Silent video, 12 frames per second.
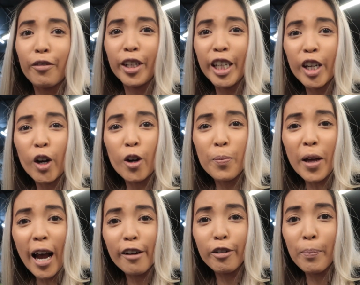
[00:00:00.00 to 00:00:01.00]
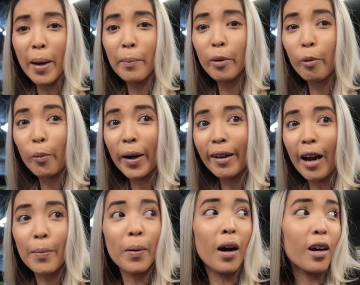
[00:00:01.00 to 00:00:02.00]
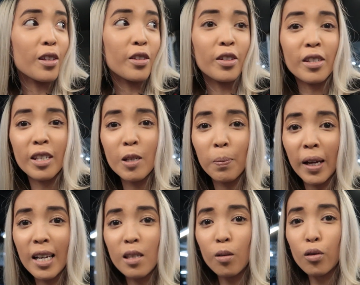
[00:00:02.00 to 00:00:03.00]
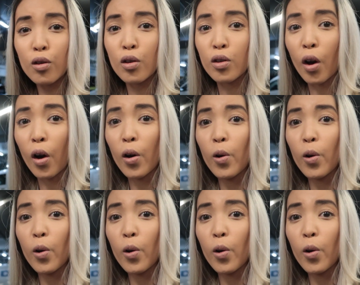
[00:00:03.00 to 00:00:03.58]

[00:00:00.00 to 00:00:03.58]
I really hope that I remember where I parked, because this place looks so